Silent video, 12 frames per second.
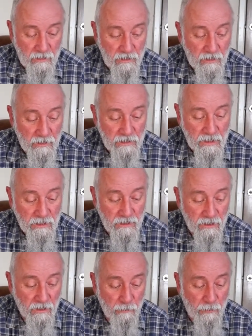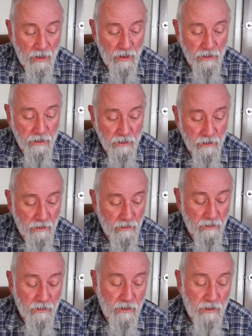it had a little bar here,
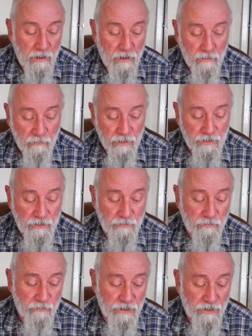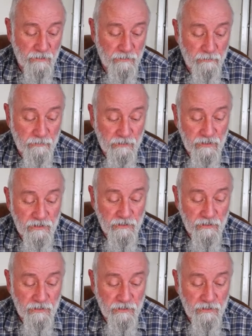which when you're pressing the